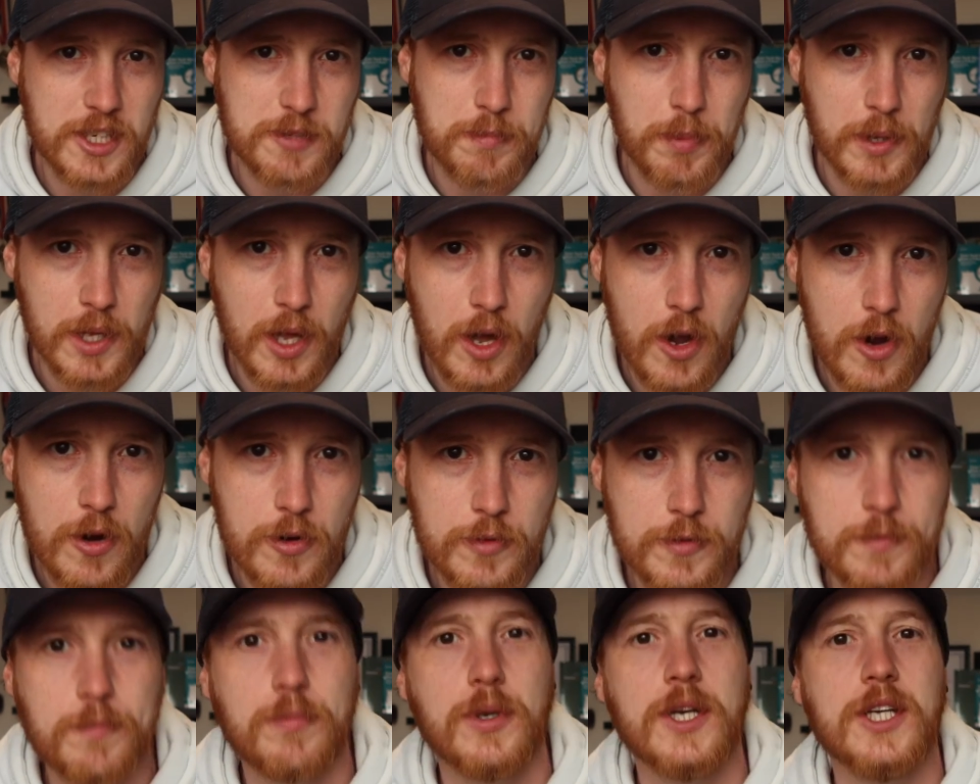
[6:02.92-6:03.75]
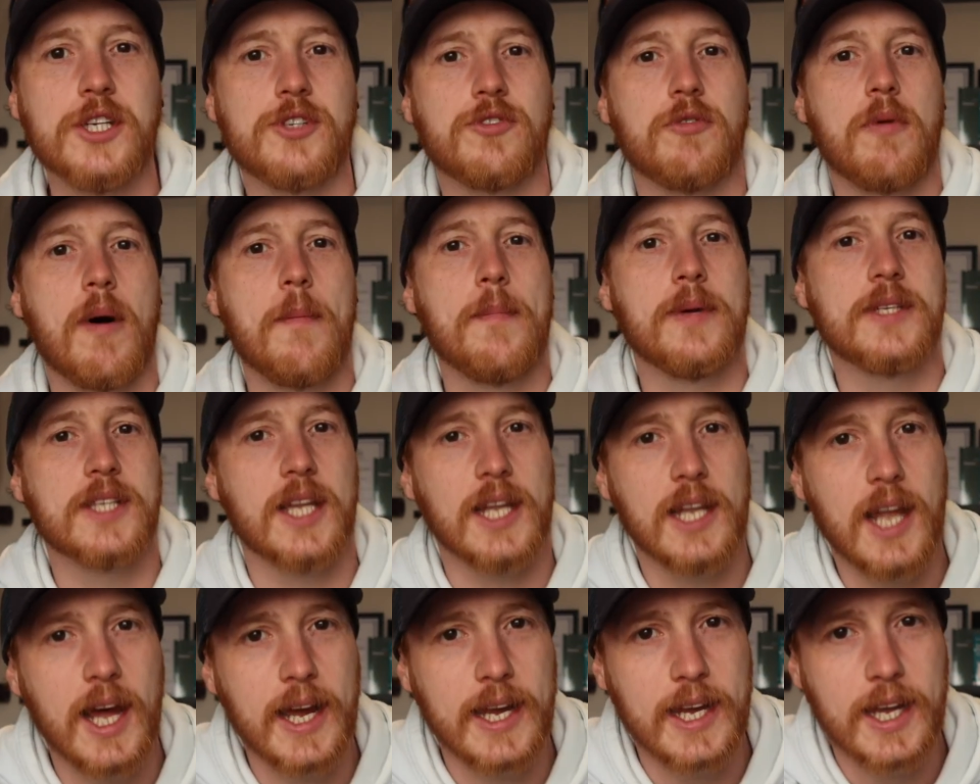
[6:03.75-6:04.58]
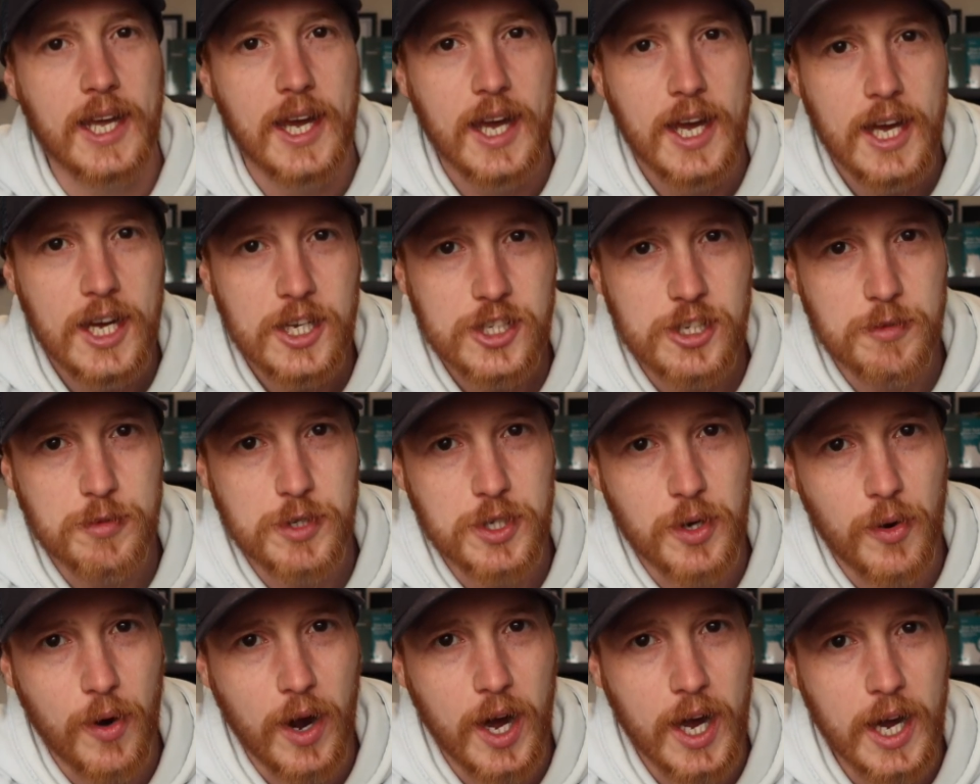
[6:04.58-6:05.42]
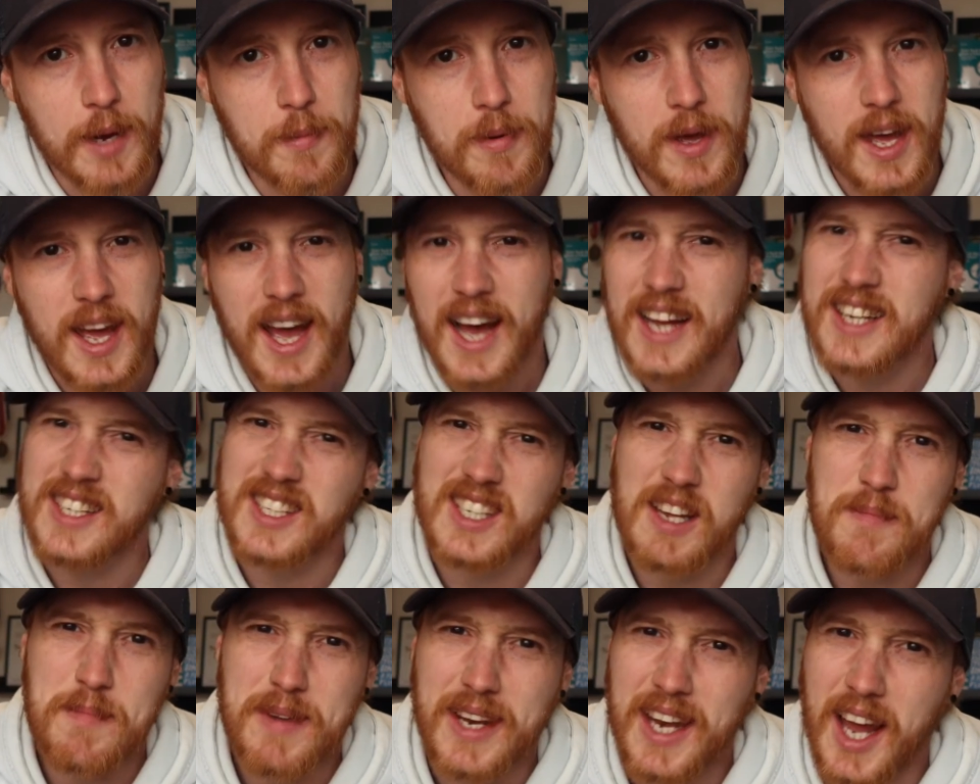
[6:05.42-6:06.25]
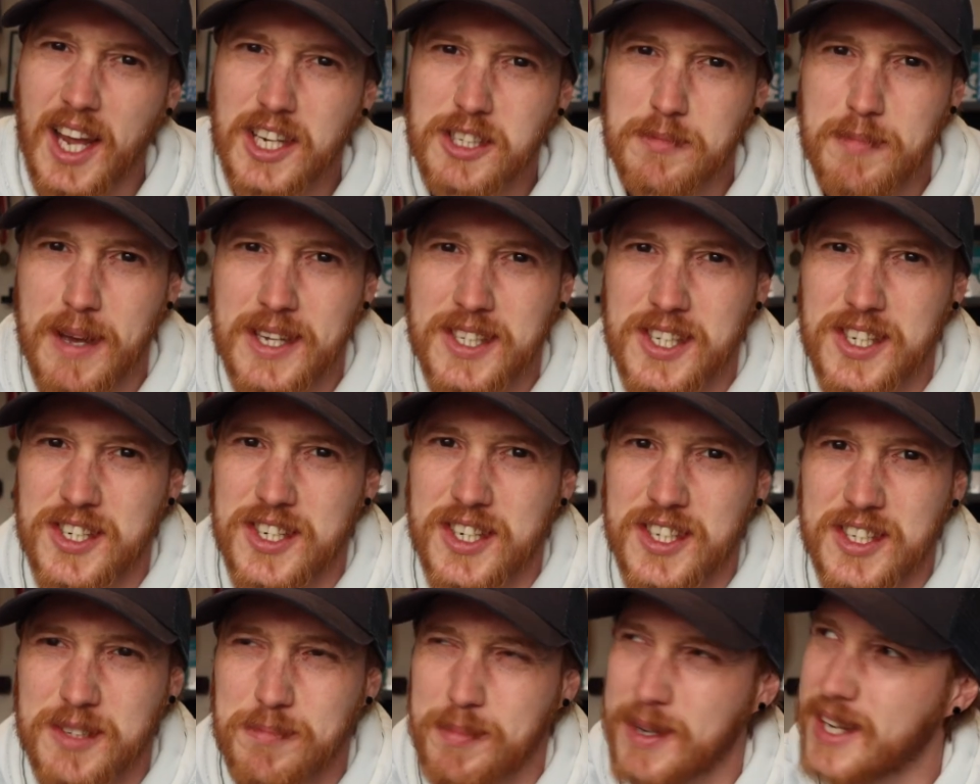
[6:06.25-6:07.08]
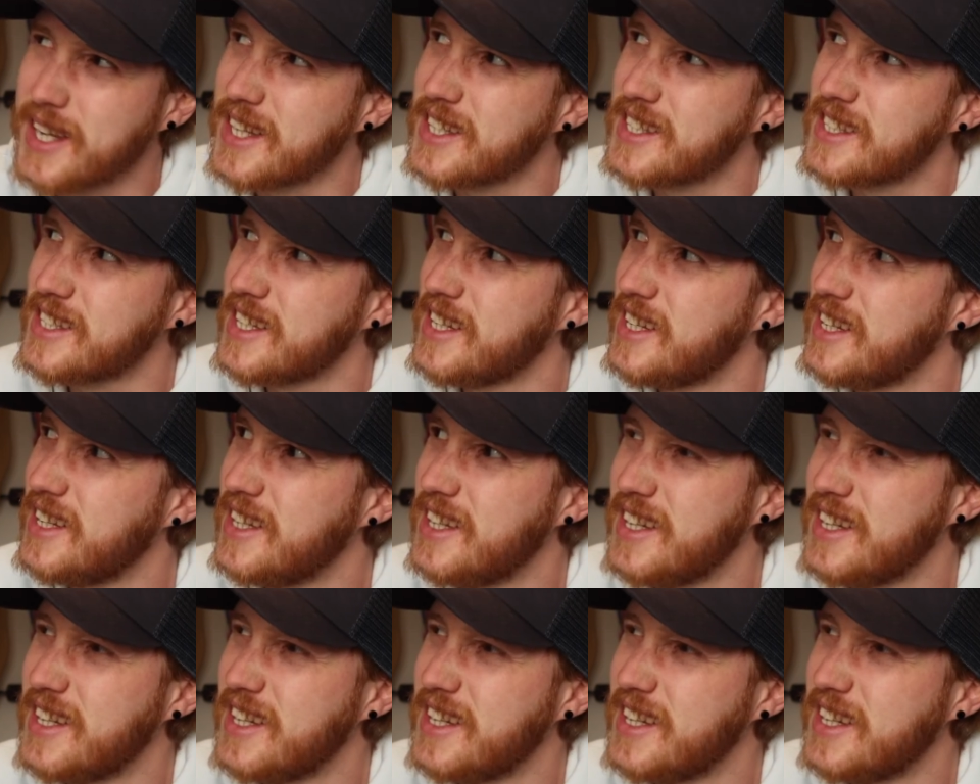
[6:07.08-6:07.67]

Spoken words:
below. Please remember to like, subscribe, and send me nice messages because